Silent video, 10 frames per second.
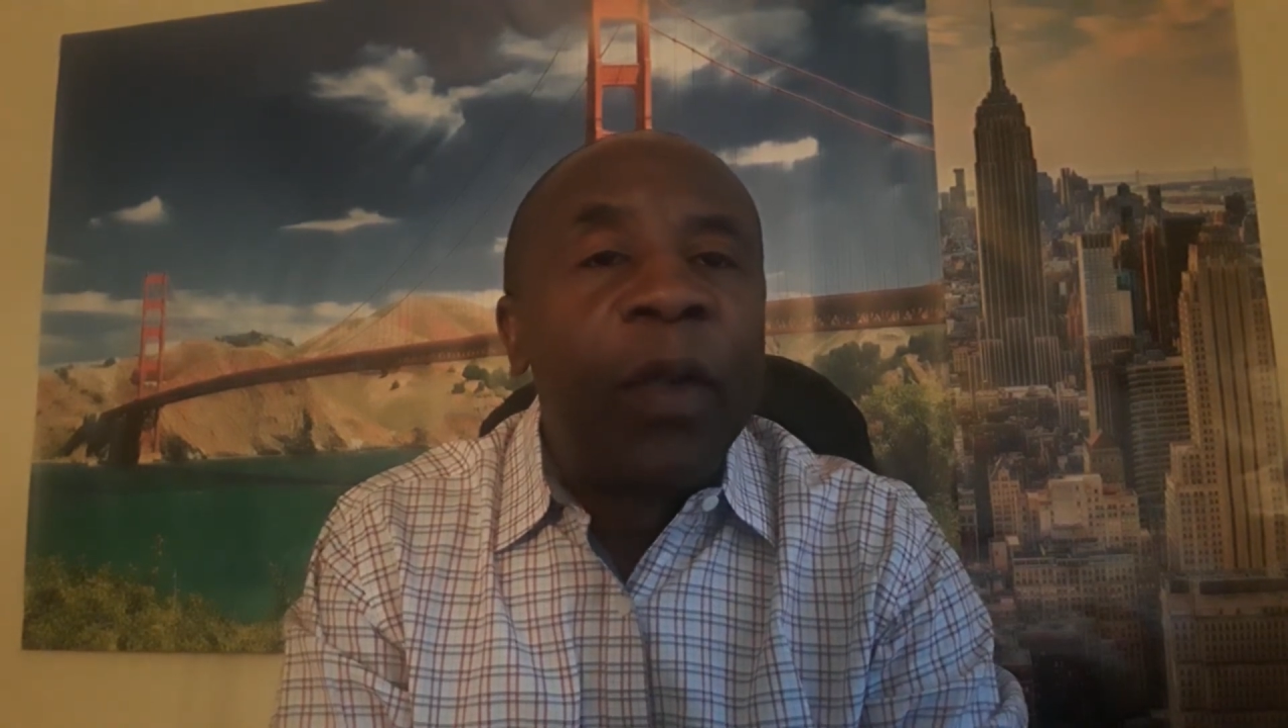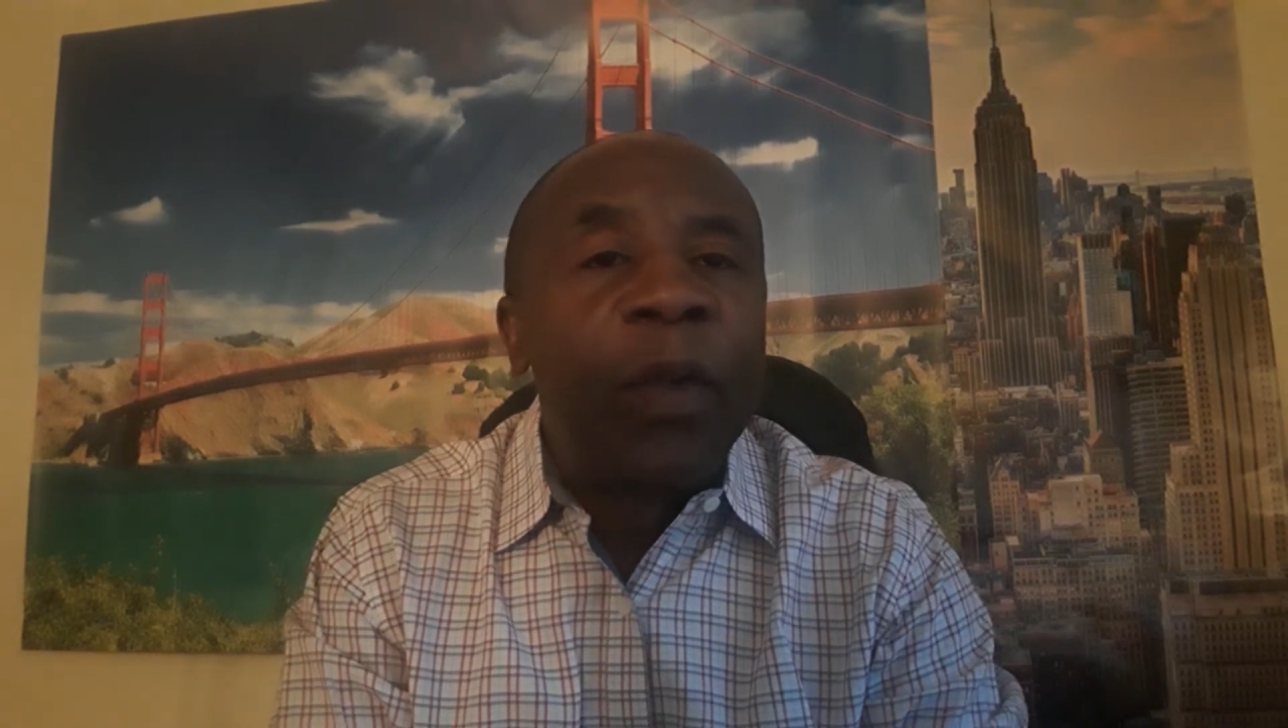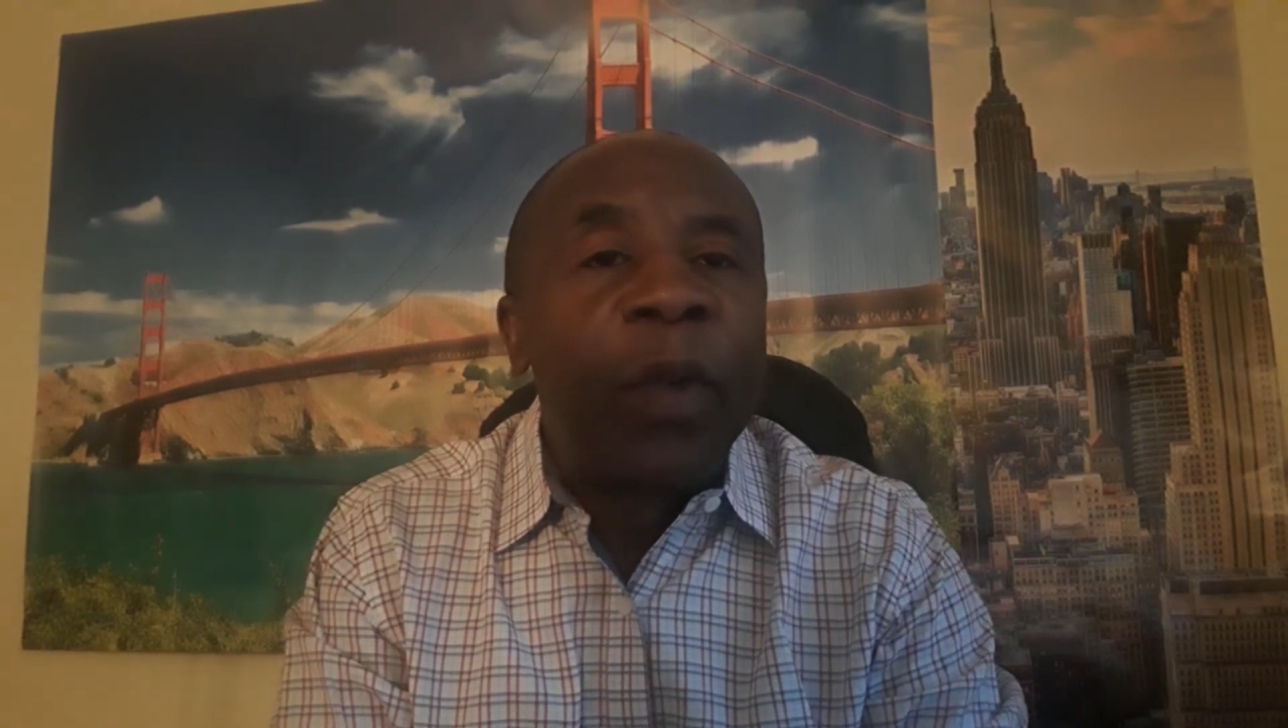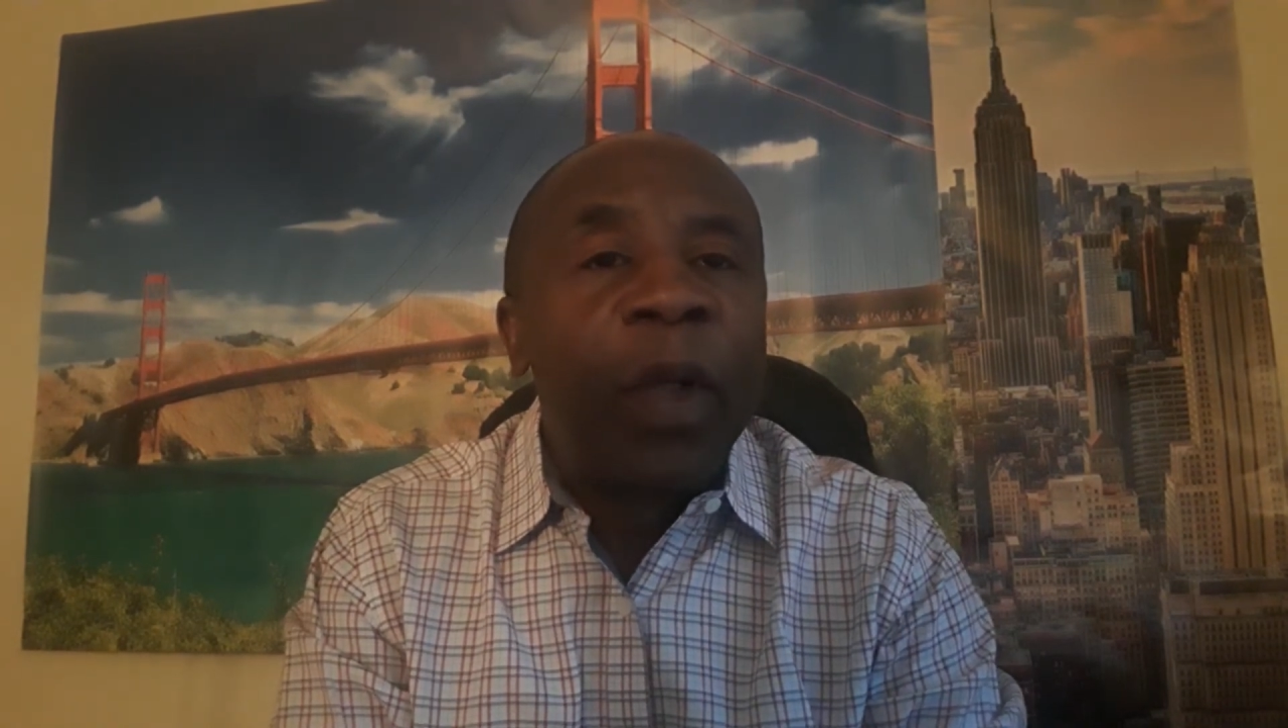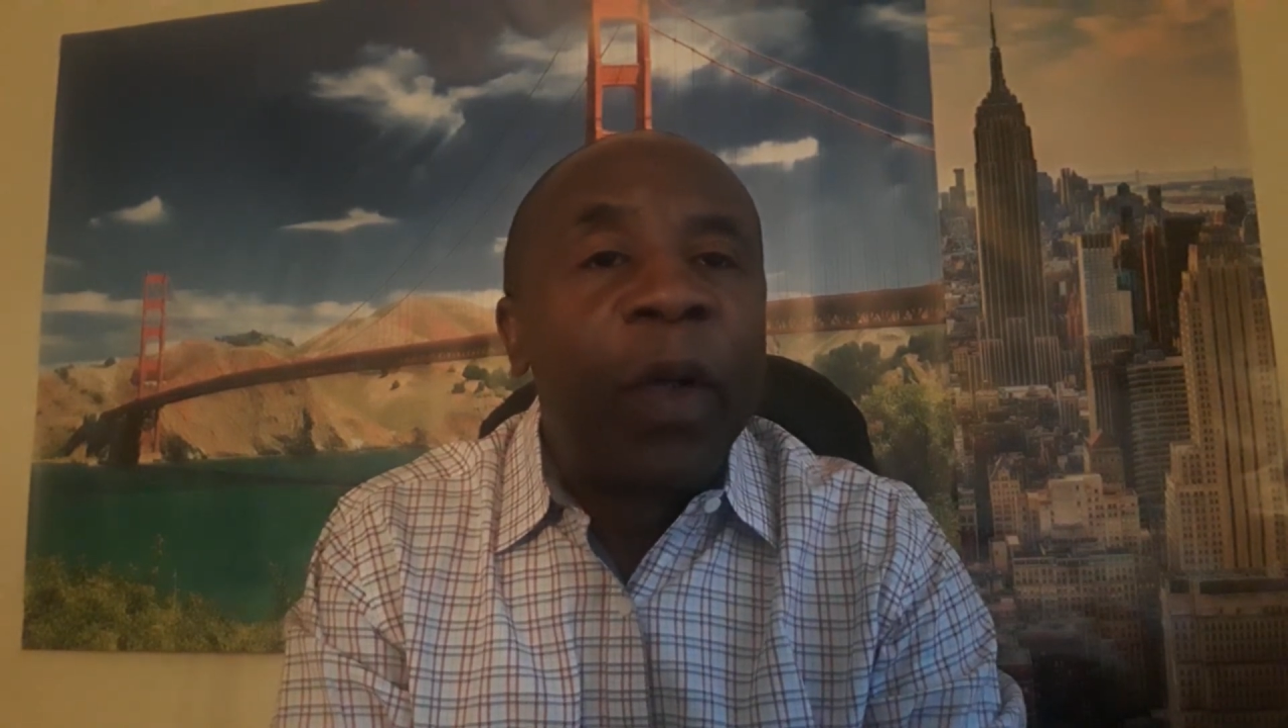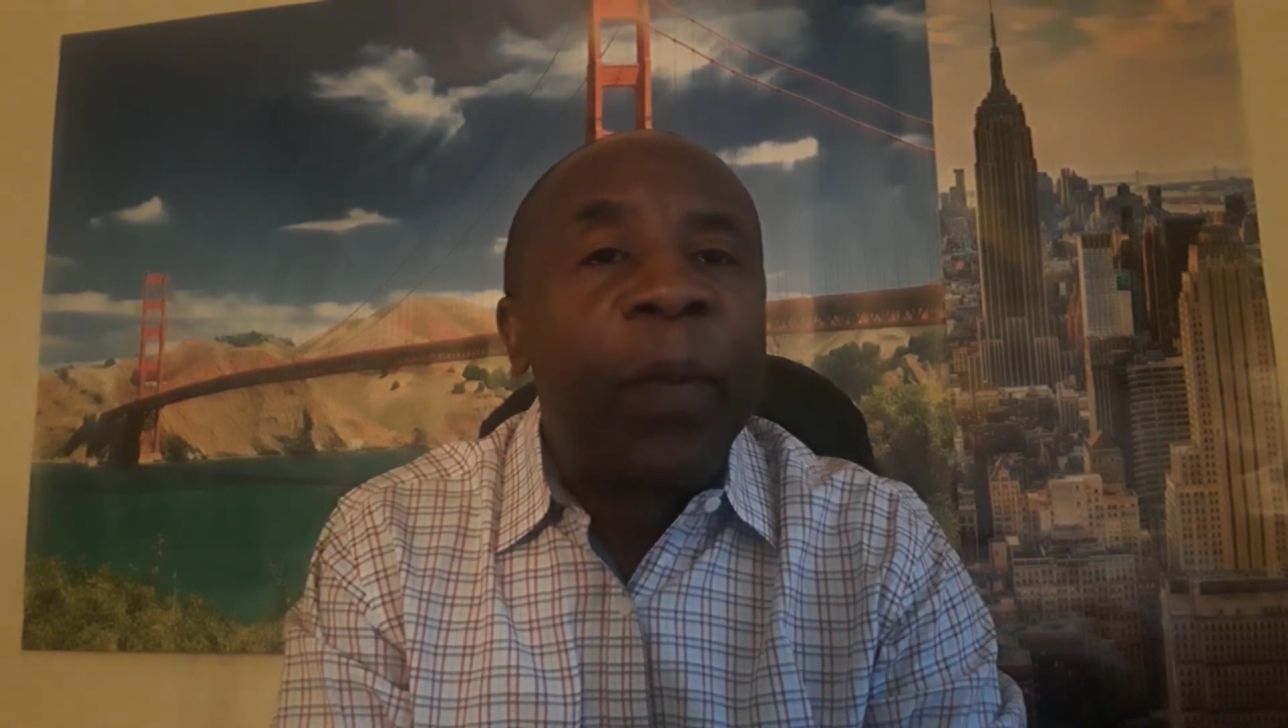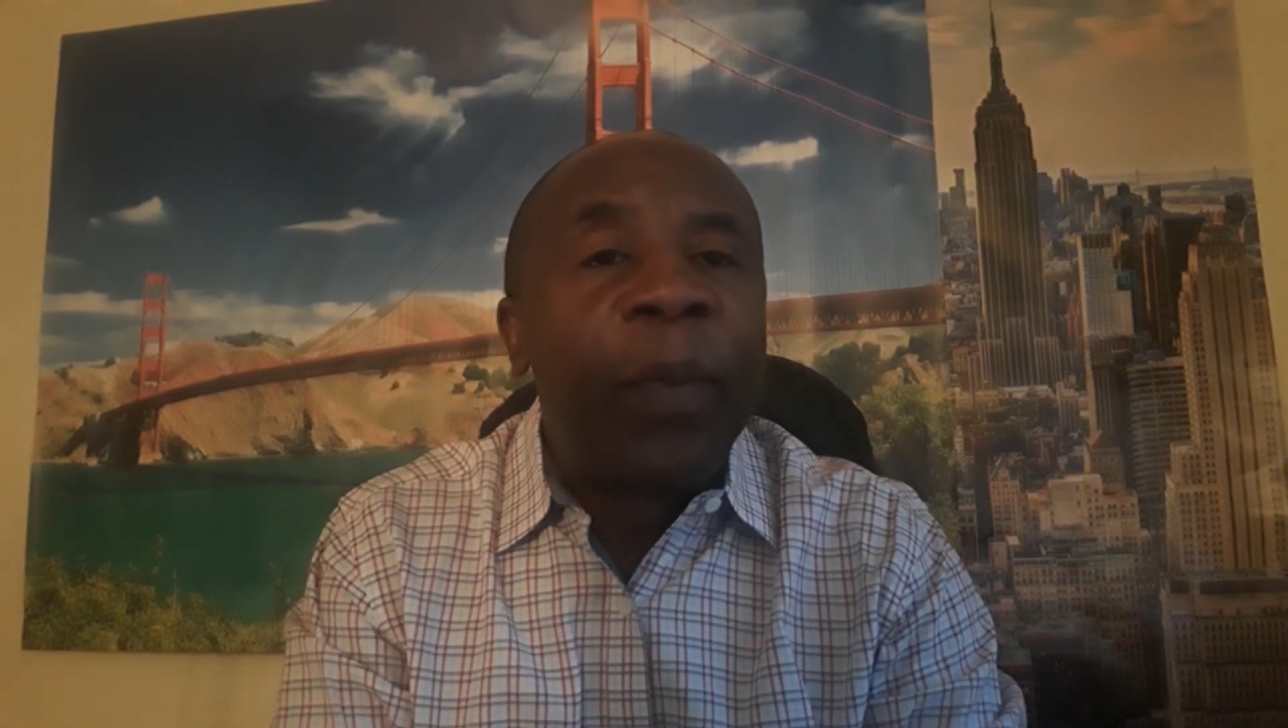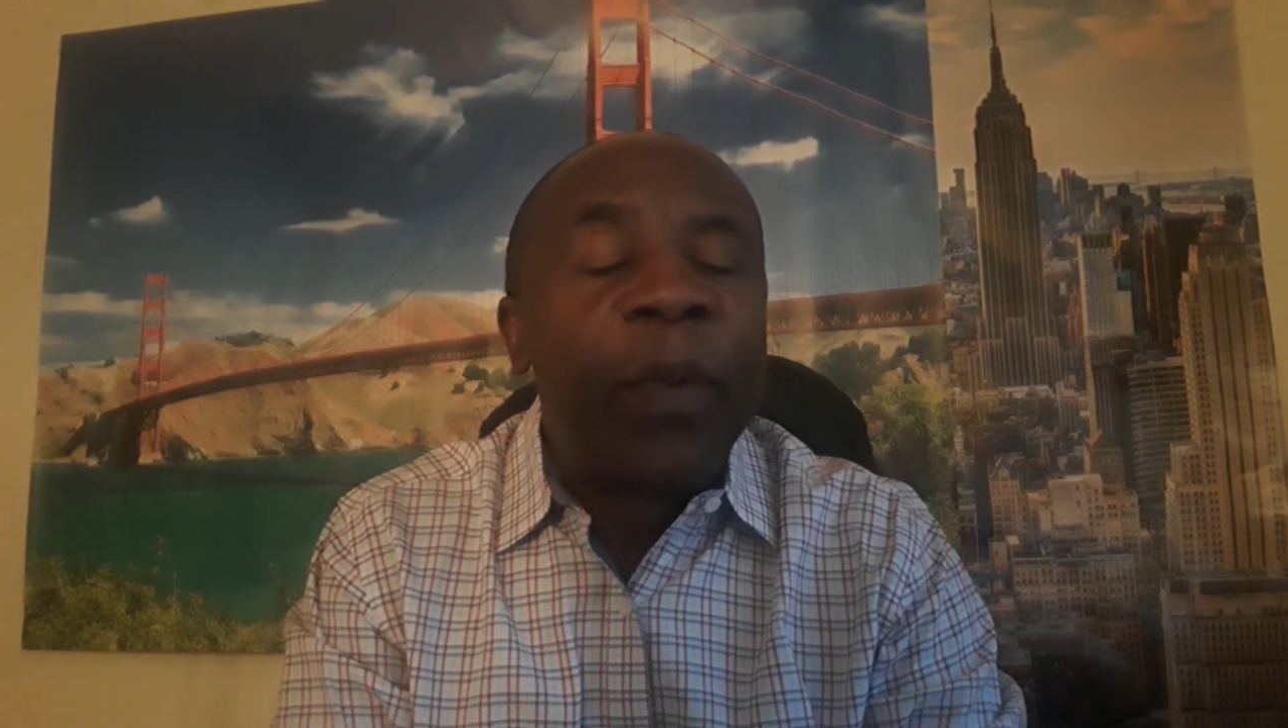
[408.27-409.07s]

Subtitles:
to help